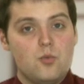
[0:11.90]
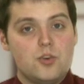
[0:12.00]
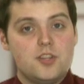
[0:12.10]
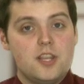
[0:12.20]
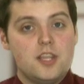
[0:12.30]

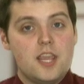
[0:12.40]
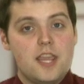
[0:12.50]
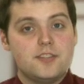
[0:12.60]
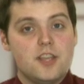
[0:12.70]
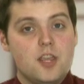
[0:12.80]
which
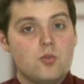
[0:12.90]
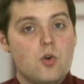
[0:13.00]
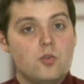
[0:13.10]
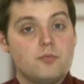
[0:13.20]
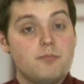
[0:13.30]
indicates a,
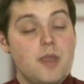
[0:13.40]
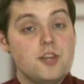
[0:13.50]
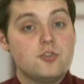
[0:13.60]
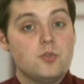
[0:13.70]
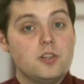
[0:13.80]
quote,
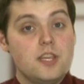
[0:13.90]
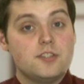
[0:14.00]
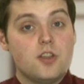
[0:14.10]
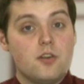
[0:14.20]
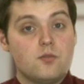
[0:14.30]
major
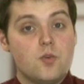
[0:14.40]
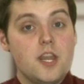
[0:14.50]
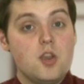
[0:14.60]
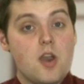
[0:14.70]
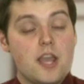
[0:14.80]
release of
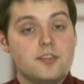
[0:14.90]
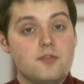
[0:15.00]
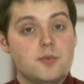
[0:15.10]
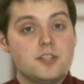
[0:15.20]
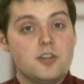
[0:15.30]

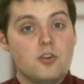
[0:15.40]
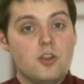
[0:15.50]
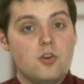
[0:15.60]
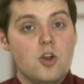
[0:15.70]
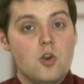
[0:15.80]
radioactive
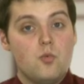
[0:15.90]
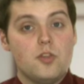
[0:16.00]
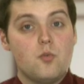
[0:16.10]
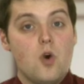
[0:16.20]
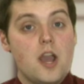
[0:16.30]
material
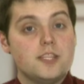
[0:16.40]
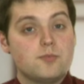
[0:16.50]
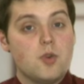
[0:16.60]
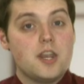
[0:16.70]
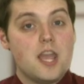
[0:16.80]
with
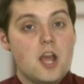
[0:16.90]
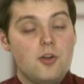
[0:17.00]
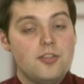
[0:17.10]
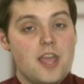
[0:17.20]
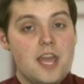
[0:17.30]
widespread
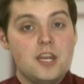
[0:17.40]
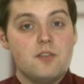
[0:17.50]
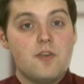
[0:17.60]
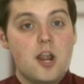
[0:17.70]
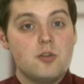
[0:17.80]
health and
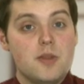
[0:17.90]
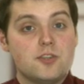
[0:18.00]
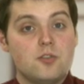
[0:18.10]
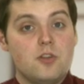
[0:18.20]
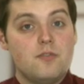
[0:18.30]

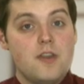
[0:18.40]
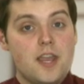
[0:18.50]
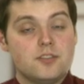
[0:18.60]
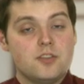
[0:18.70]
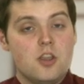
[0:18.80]
environmental
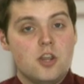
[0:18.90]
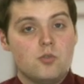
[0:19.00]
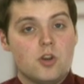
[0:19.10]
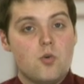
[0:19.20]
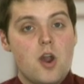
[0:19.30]
effects,
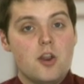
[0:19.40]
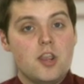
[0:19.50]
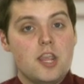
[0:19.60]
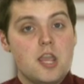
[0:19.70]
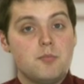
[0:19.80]

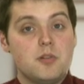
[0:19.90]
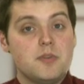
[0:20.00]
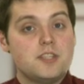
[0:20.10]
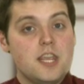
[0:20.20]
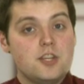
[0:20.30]
requiring
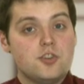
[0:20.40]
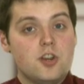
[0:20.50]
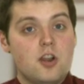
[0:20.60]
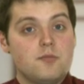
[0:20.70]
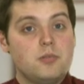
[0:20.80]

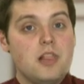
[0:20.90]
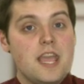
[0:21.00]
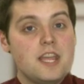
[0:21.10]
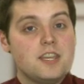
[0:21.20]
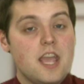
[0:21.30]
implementation of
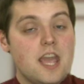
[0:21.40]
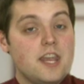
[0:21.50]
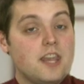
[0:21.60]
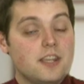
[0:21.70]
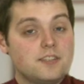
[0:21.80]
planned
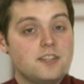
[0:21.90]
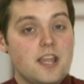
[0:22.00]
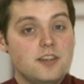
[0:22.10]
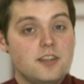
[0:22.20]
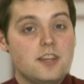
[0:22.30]
and
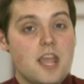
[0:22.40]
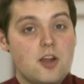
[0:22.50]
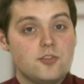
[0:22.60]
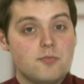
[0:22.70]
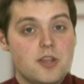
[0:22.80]
extended
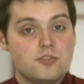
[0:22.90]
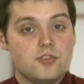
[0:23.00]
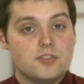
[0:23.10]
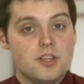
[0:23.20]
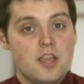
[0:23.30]

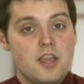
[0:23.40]
countermeasures.